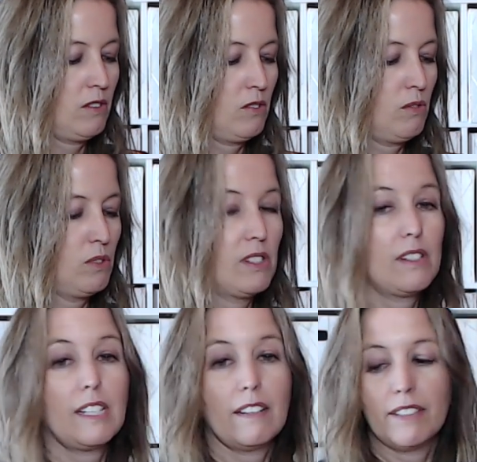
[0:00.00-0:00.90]
We'll
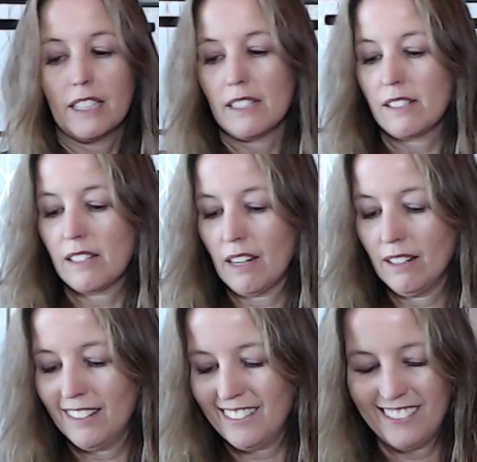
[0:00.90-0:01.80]
see if it gets done.
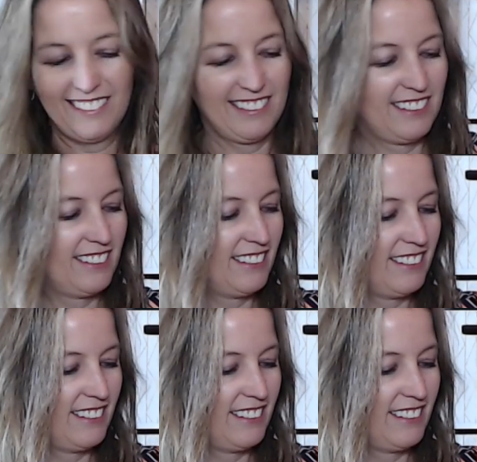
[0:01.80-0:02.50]
The